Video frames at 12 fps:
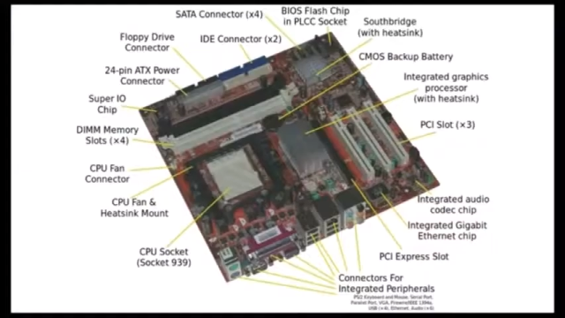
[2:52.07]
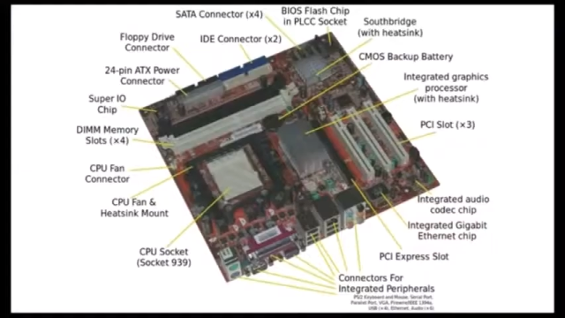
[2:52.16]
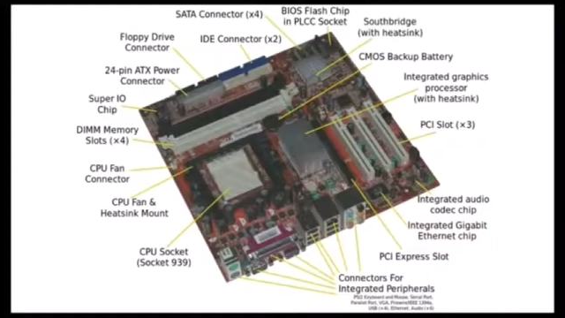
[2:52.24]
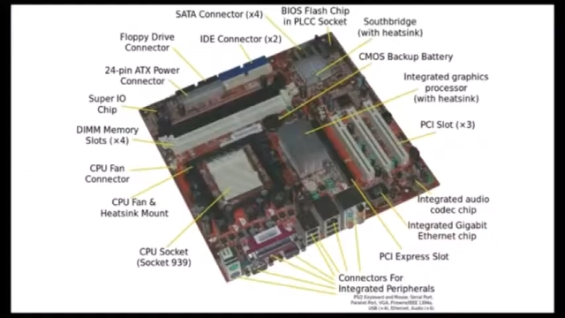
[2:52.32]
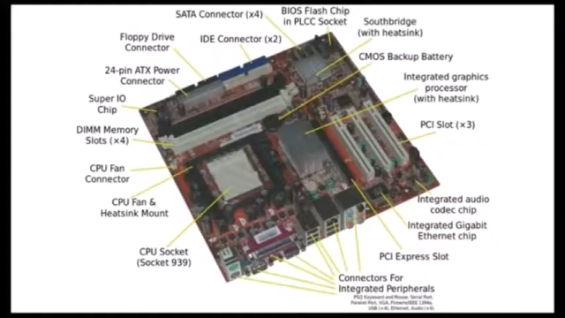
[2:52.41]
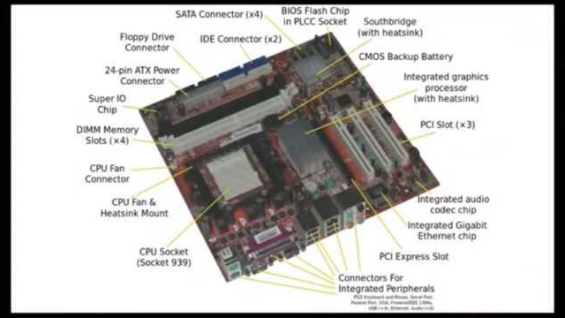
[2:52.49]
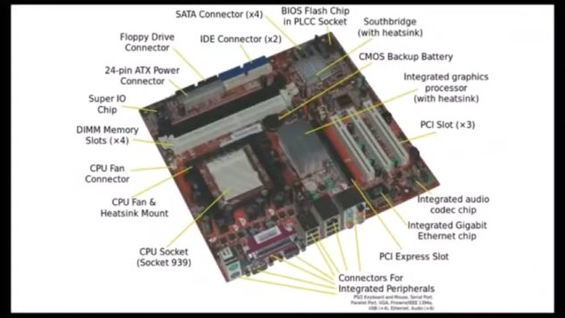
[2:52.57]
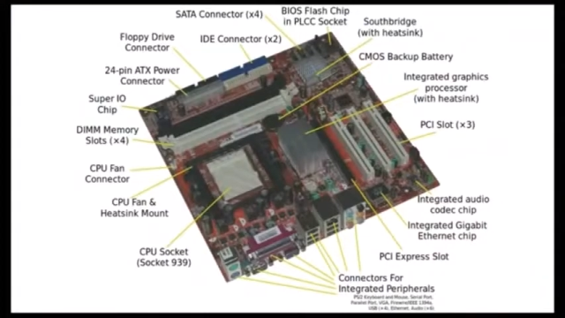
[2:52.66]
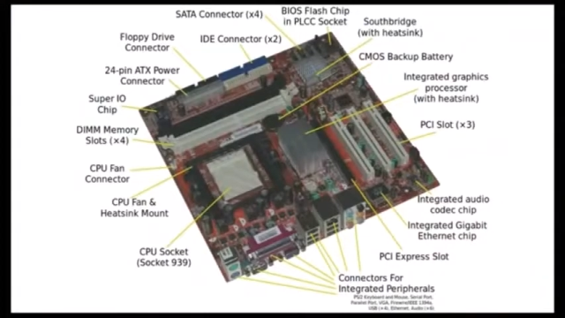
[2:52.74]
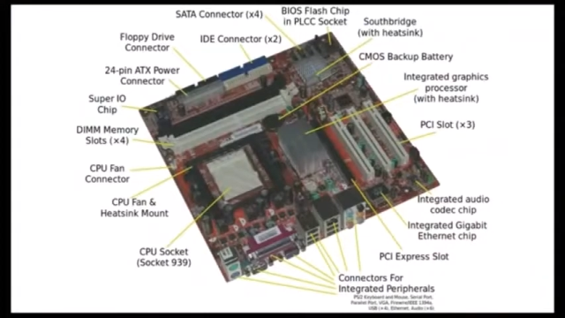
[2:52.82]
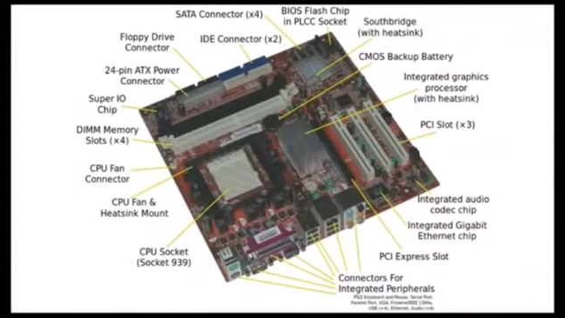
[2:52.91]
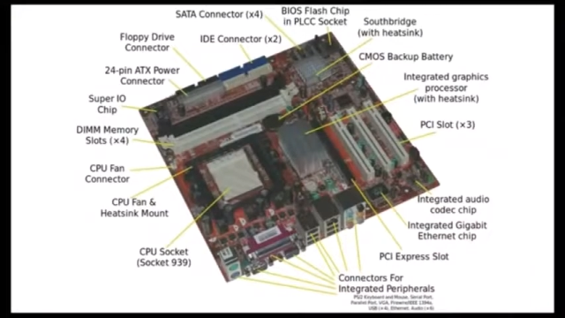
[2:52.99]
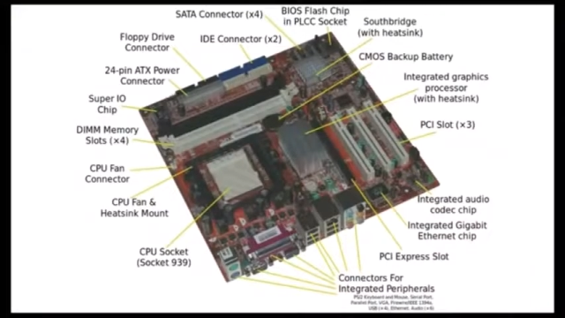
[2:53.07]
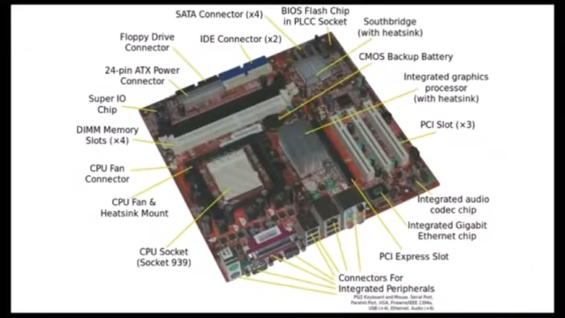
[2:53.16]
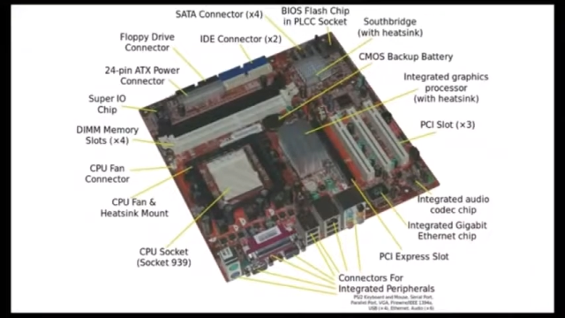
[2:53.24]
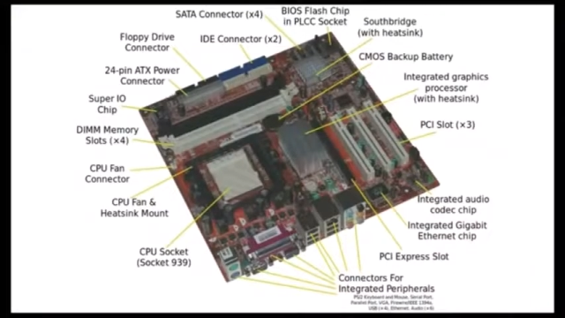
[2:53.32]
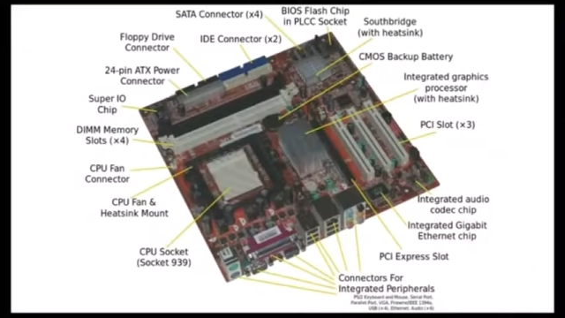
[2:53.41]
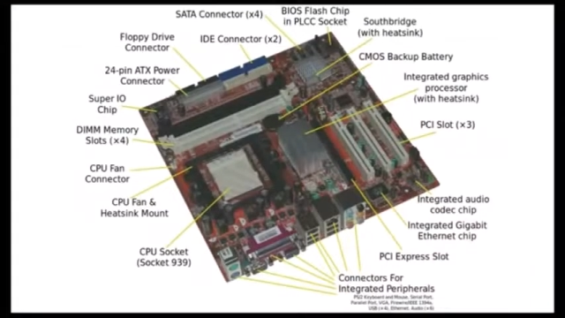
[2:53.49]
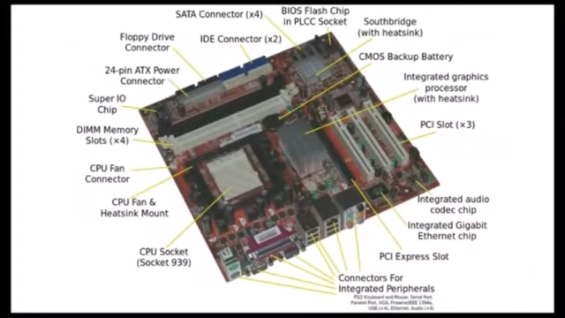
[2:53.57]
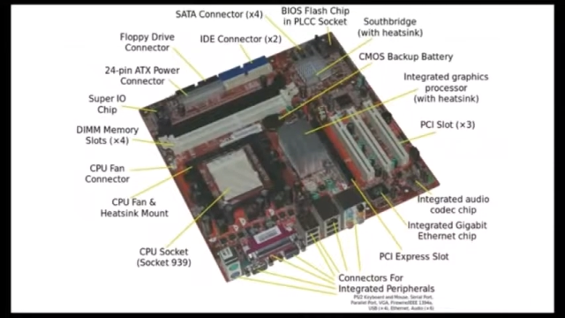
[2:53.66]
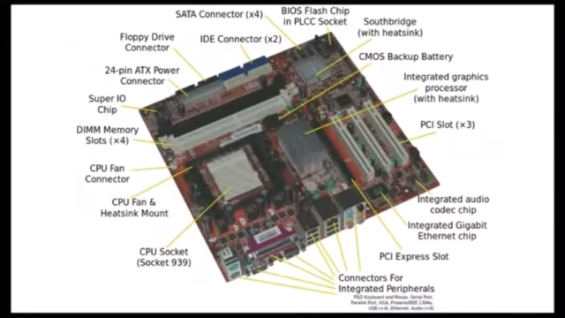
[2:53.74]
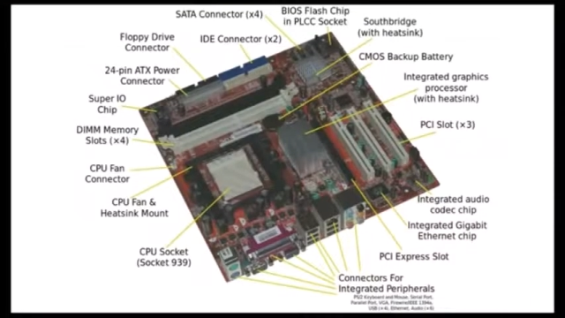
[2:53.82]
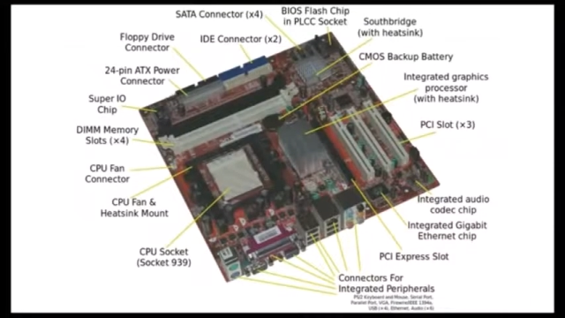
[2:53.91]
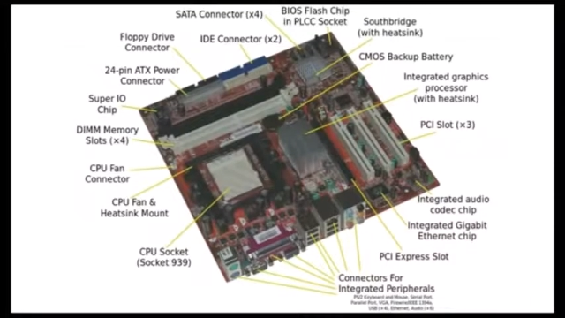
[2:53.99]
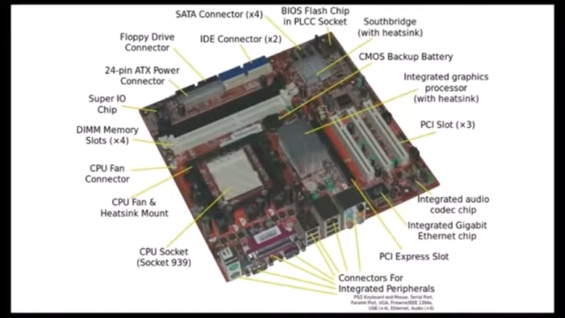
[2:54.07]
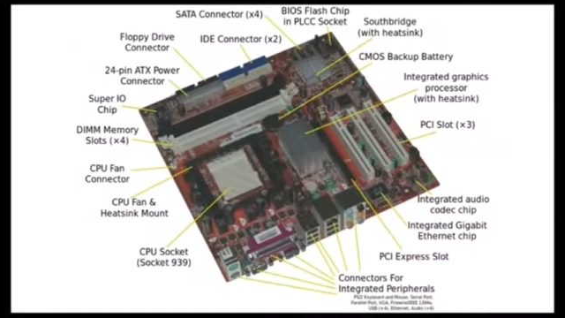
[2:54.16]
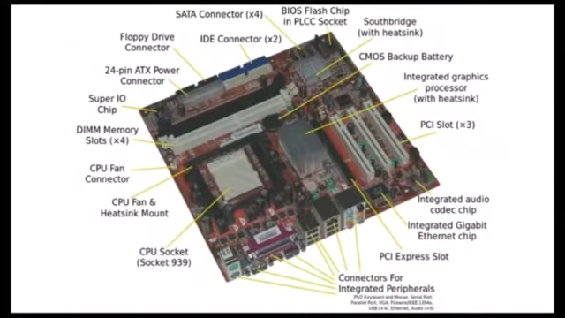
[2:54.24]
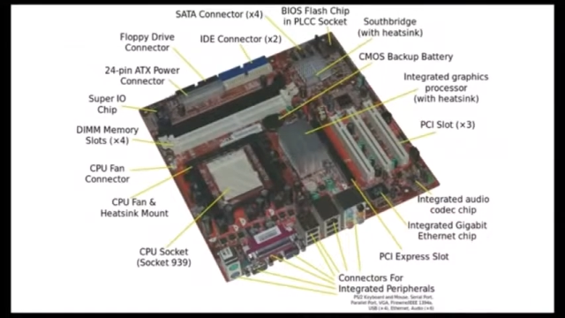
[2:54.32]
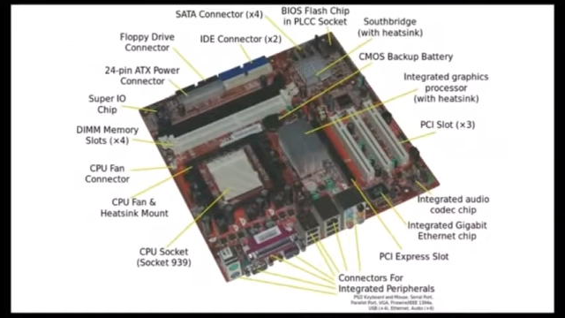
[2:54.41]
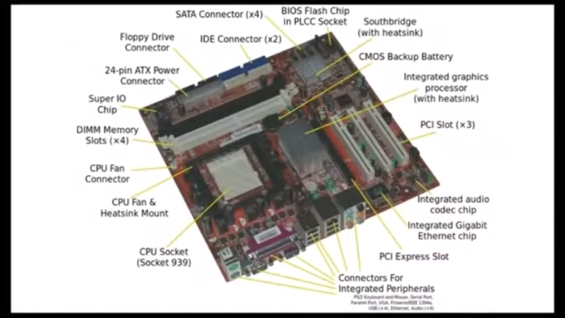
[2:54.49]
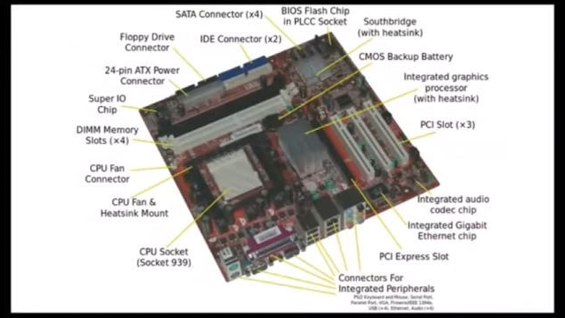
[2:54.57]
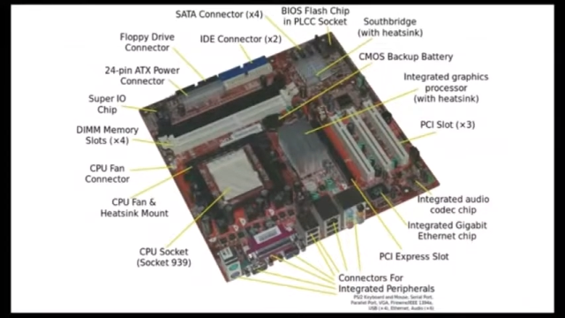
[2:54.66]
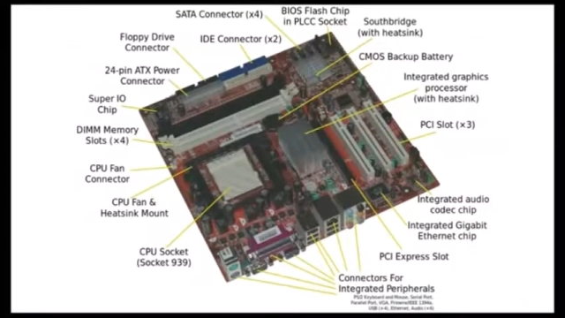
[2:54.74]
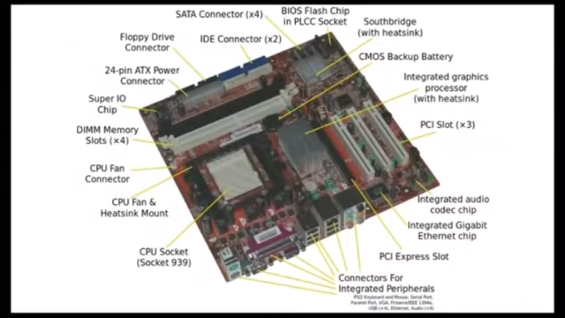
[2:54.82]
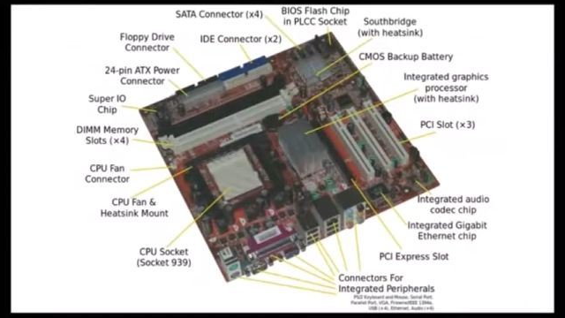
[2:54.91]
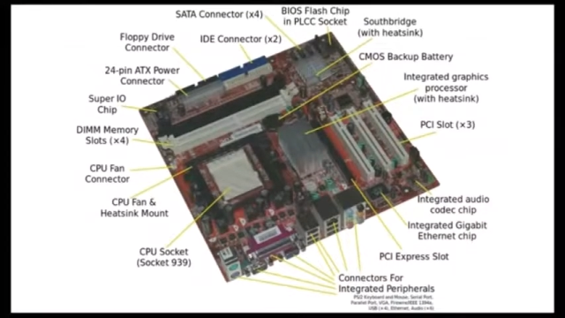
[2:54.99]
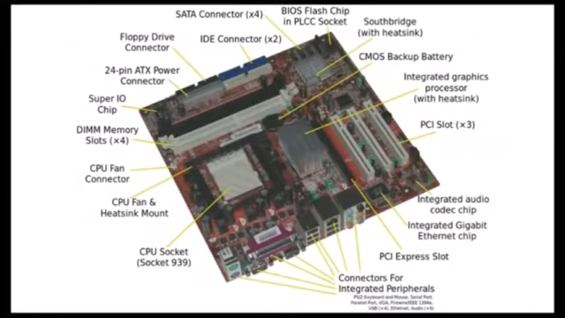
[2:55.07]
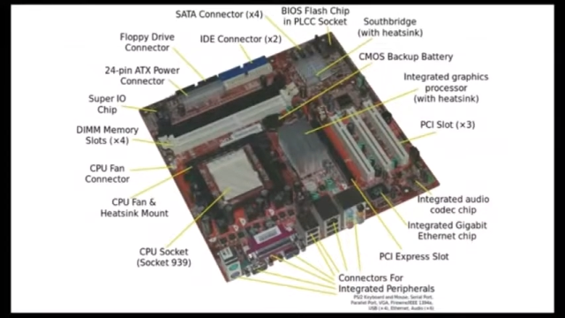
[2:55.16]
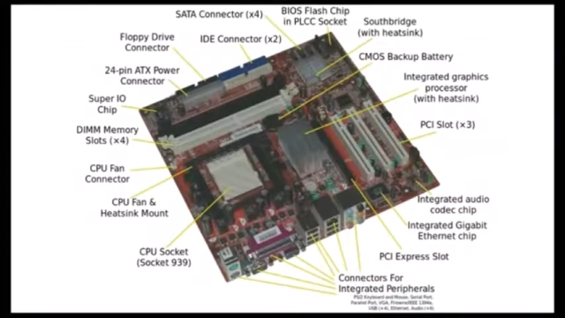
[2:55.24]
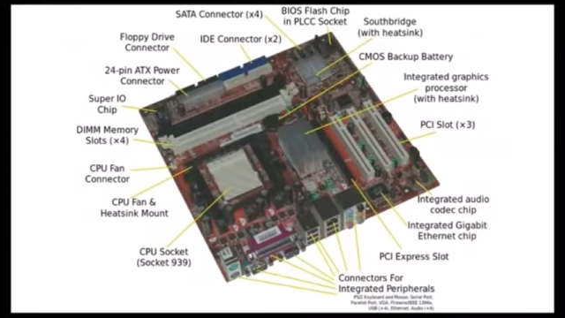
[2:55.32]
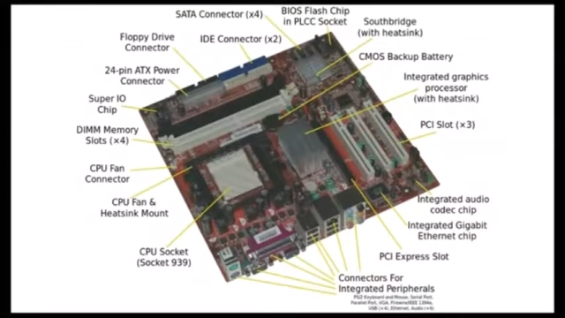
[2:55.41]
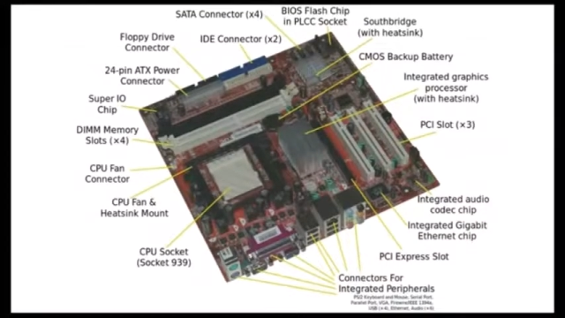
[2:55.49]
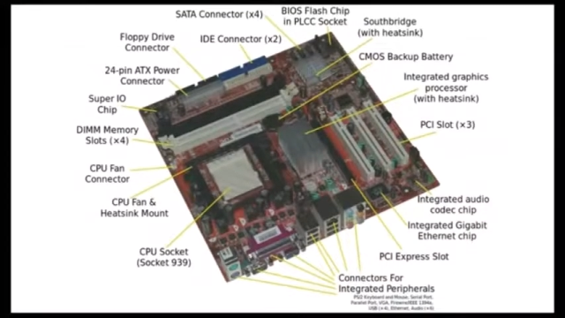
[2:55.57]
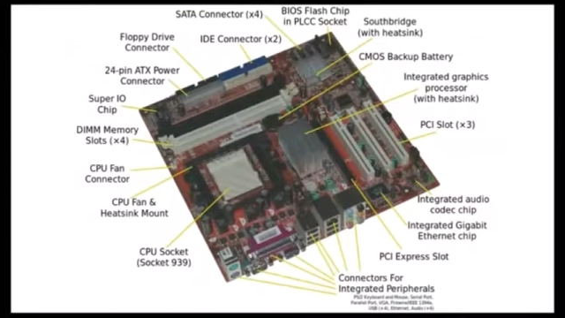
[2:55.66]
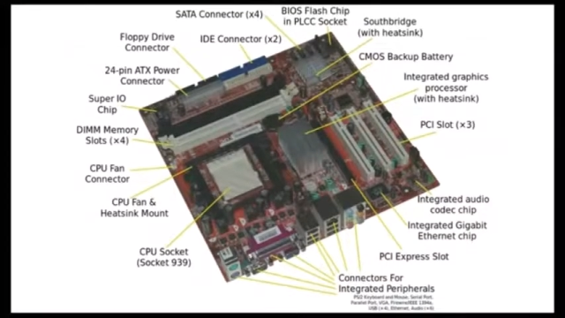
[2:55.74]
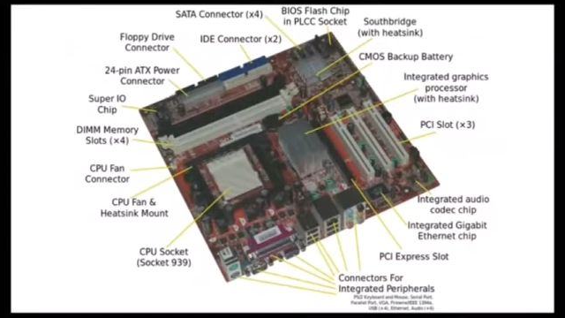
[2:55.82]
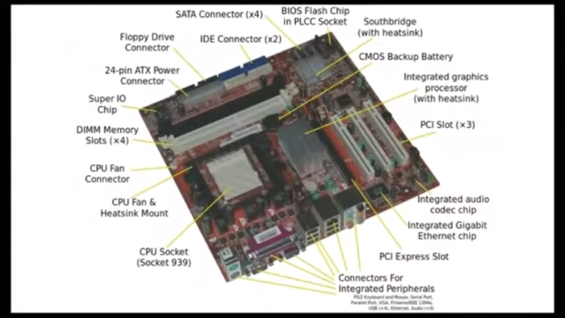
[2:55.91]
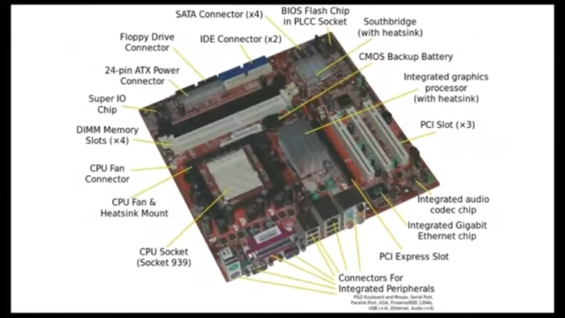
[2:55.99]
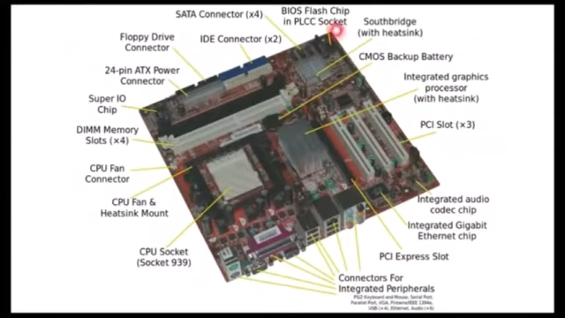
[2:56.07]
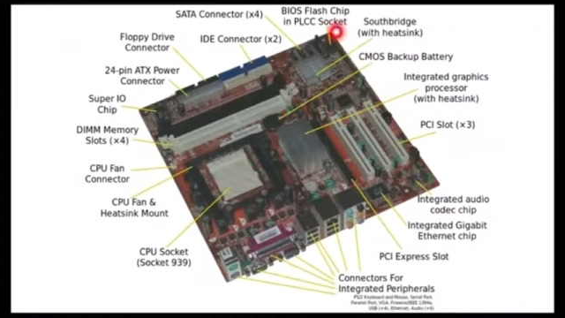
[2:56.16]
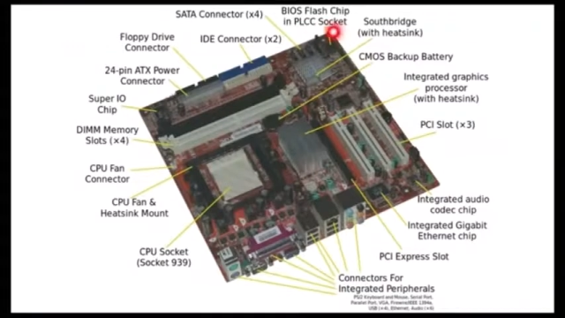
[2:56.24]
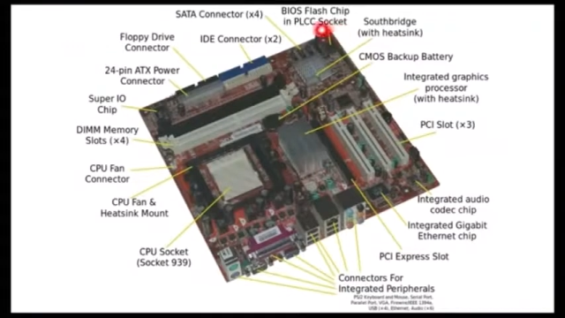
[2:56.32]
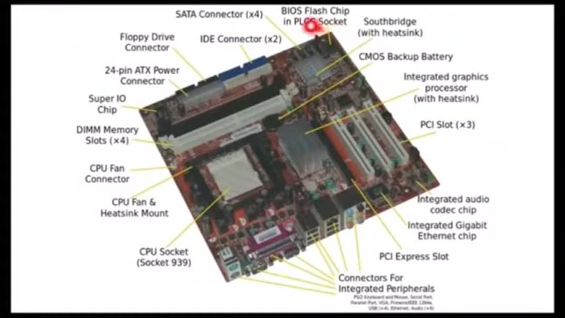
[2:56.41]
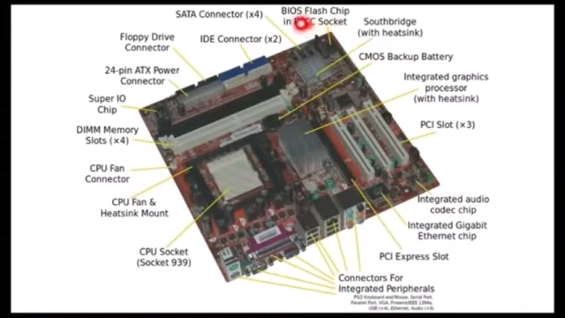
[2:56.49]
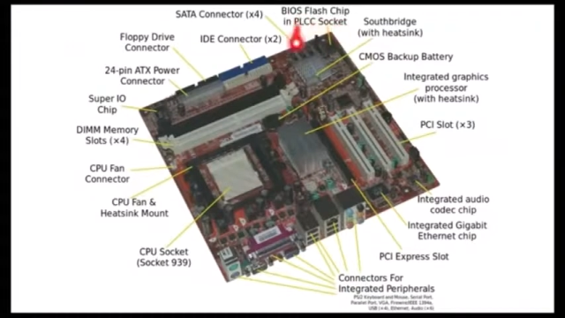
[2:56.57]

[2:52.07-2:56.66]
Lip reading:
[unreadable: no face in view]